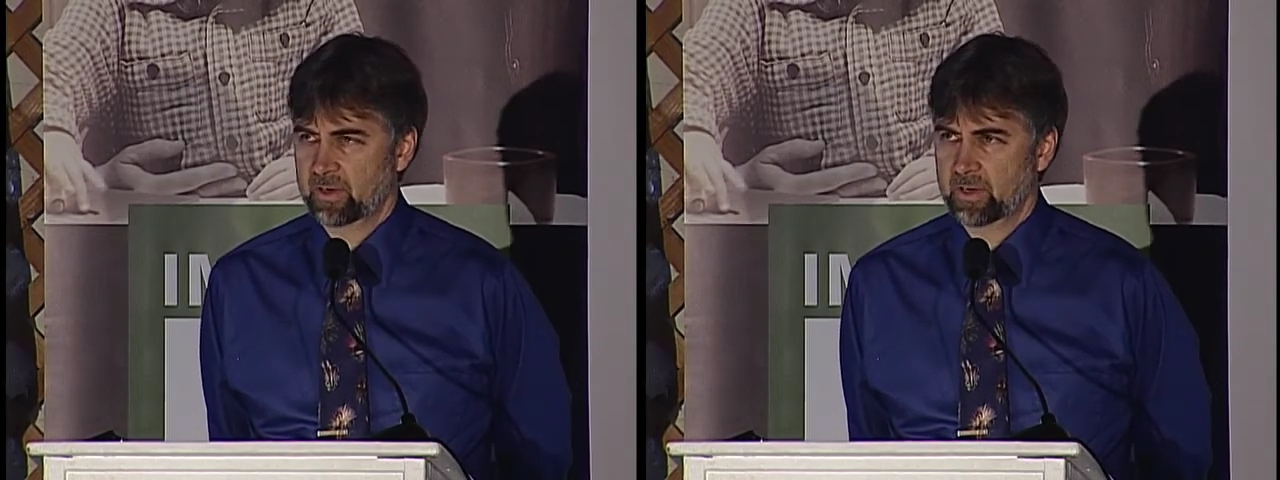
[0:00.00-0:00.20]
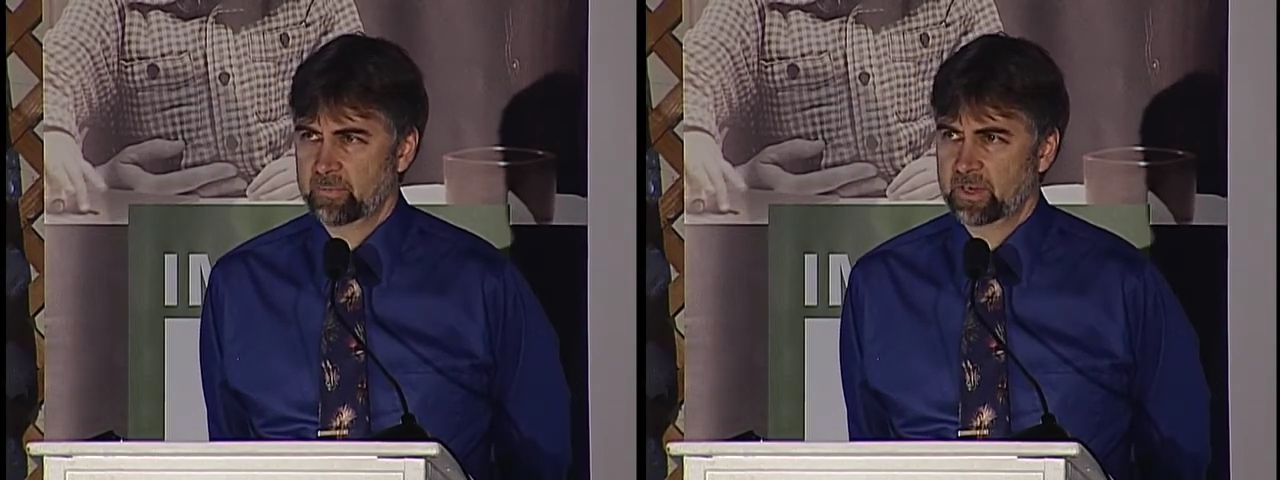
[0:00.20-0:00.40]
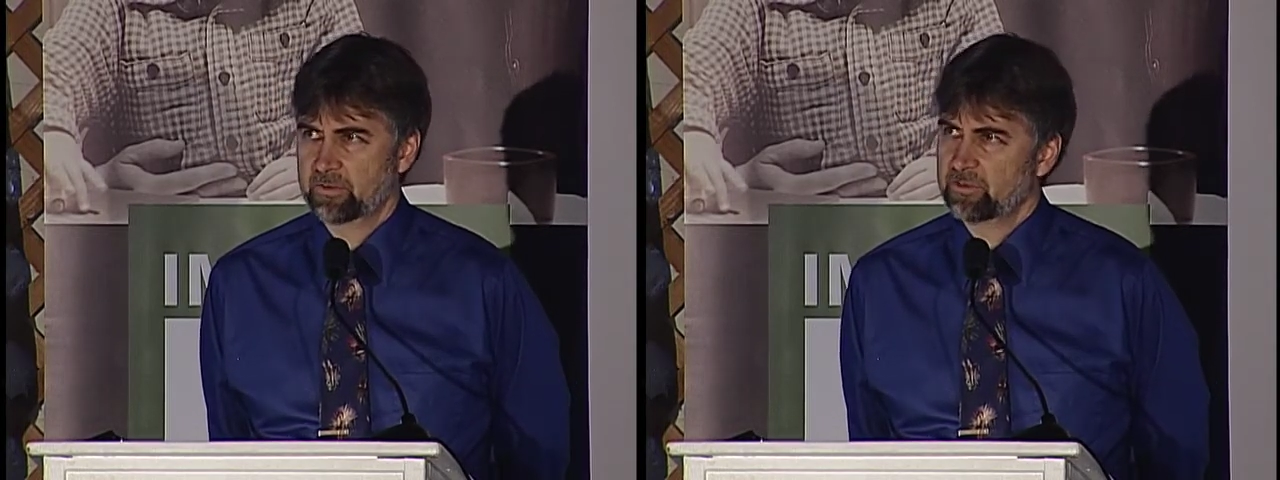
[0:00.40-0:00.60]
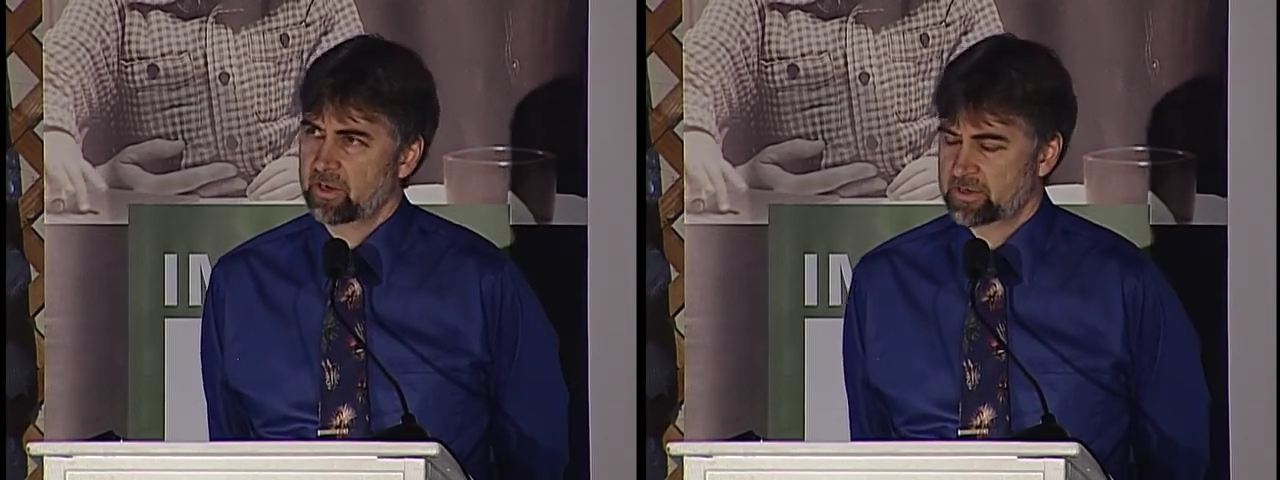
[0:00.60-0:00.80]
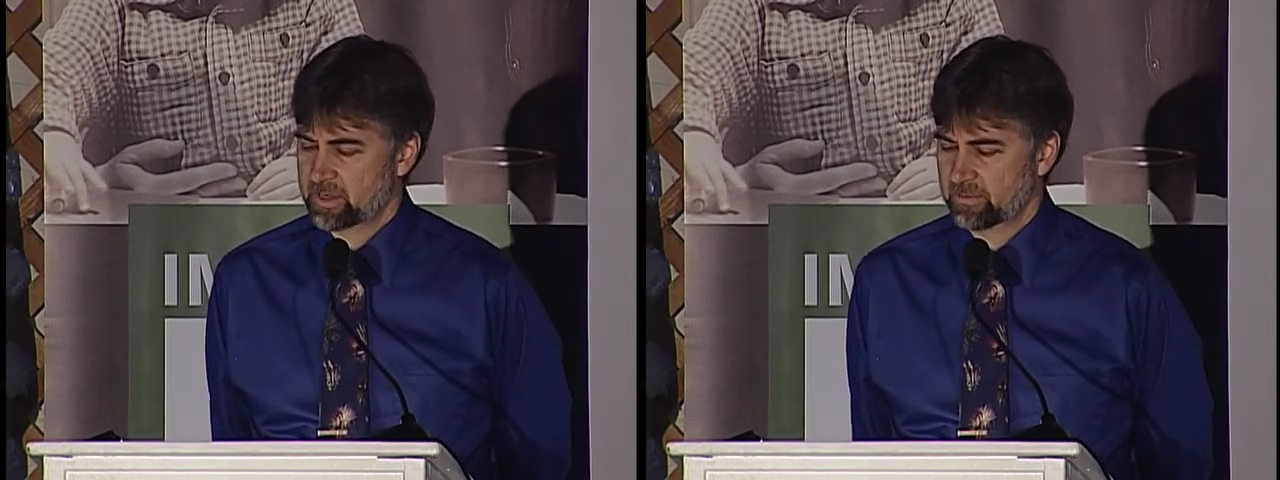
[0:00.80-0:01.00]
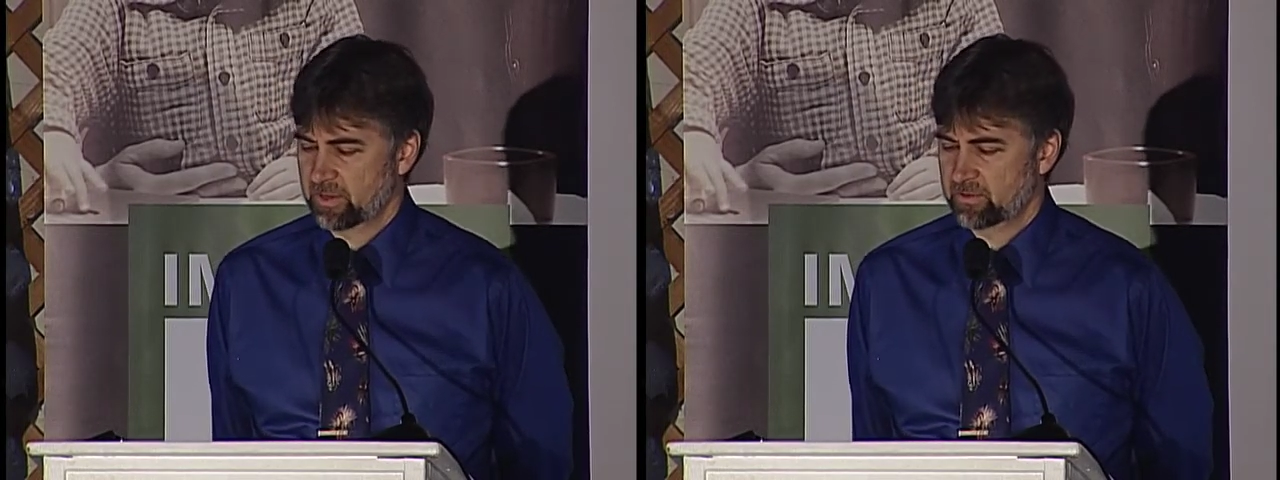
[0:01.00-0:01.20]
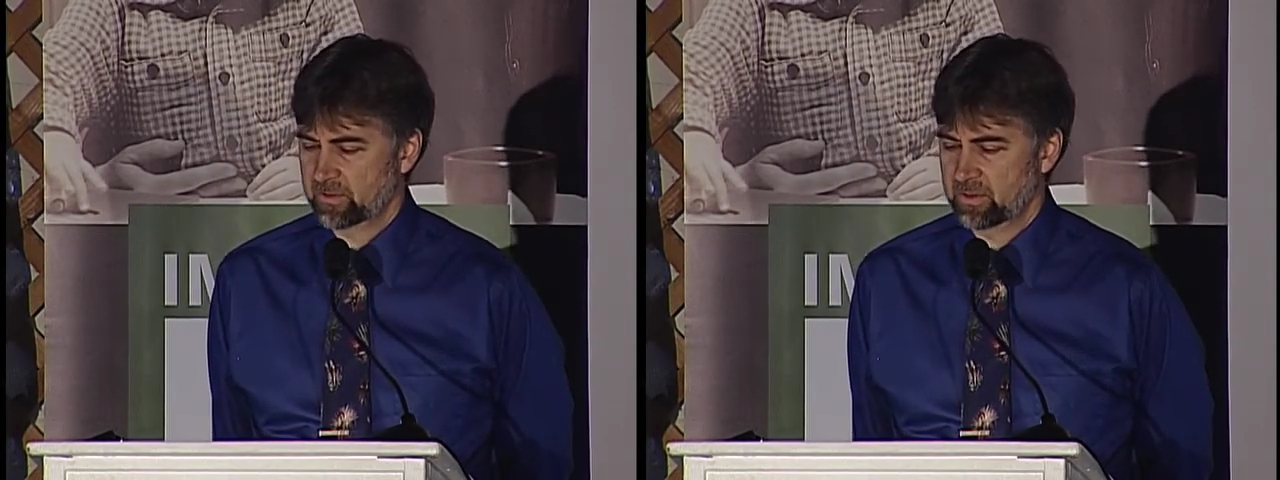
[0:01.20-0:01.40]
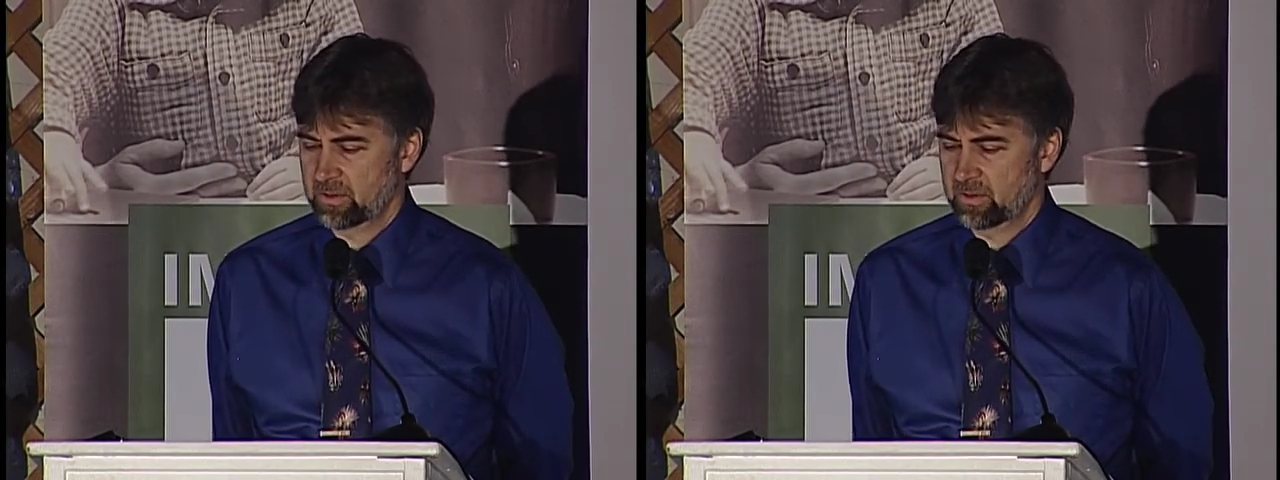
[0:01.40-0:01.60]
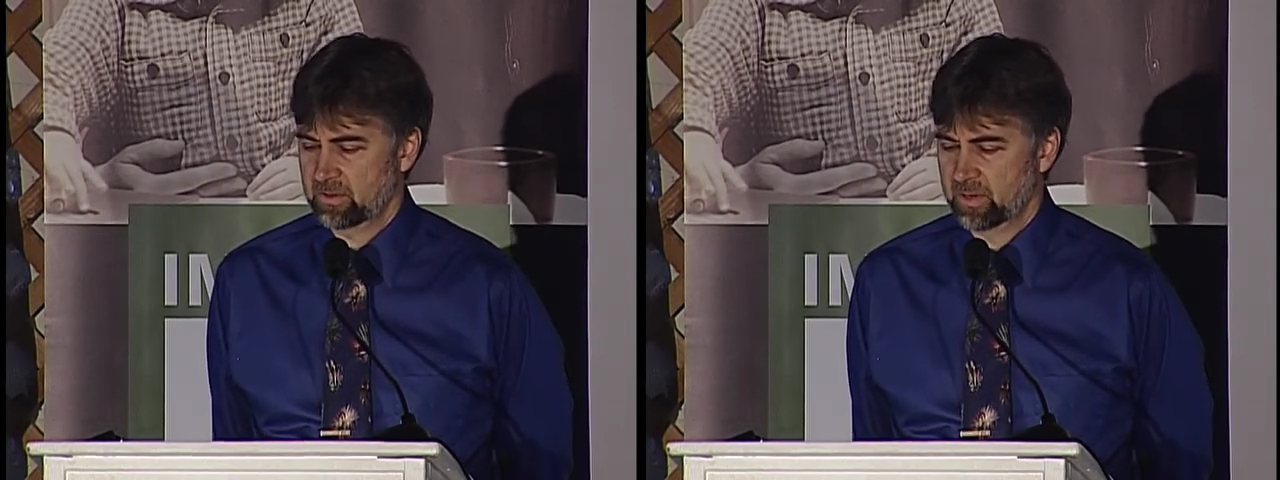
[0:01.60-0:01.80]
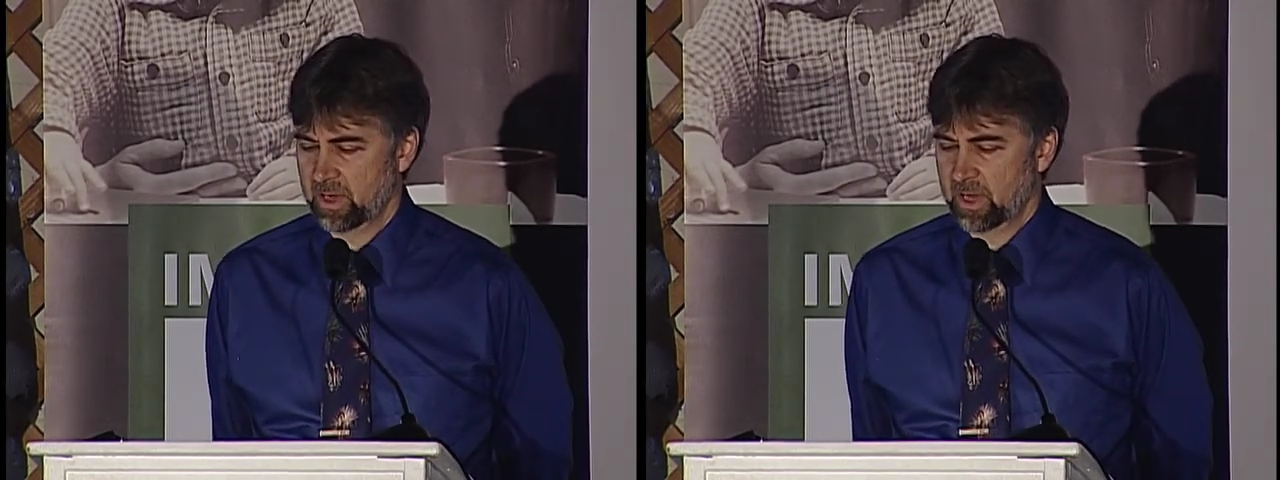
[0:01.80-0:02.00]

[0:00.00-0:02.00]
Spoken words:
and I'm going to share some of those with you.